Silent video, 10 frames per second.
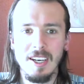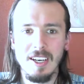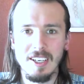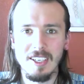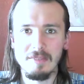
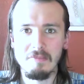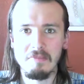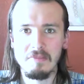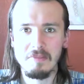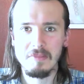
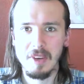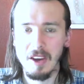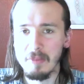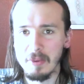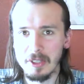
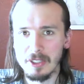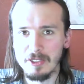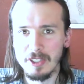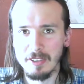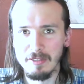I've been wanting to
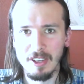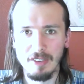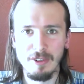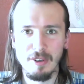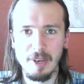start a
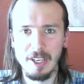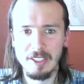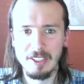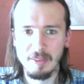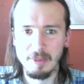vlog for a
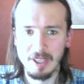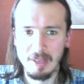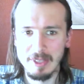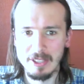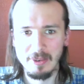while. I've been
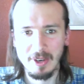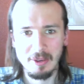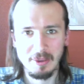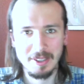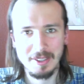kind of messing
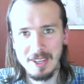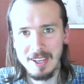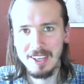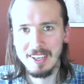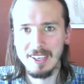around with
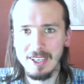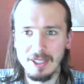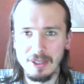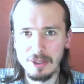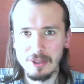
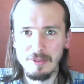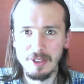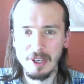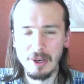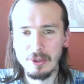YouTube
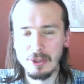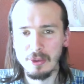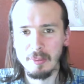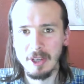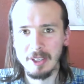videos,
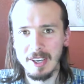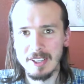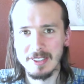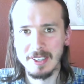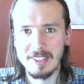with
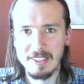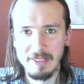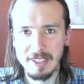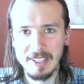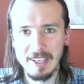podcasting and
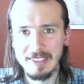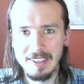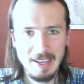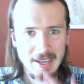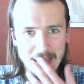stuff like that.
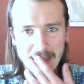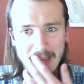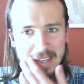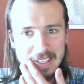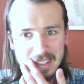
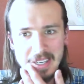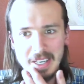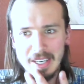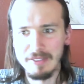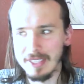And
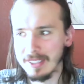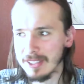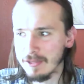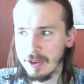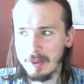I feel like
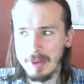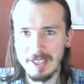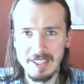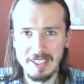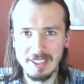this
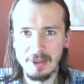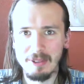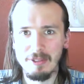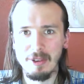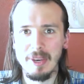format is like the
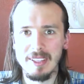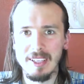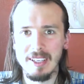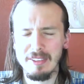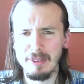only format
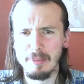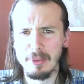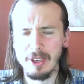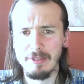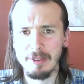that I feel
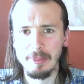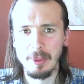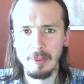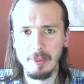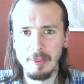pretty
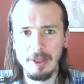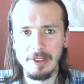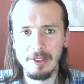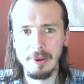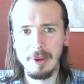comfortable
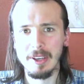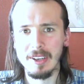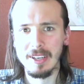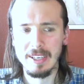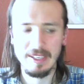with
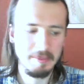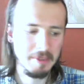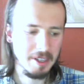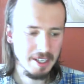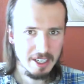doing.
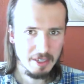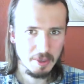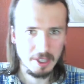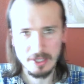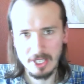
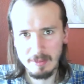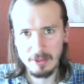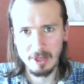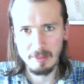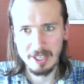Wanted to keep
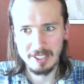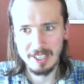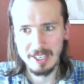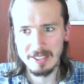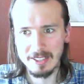doing
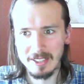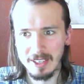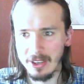podcasts.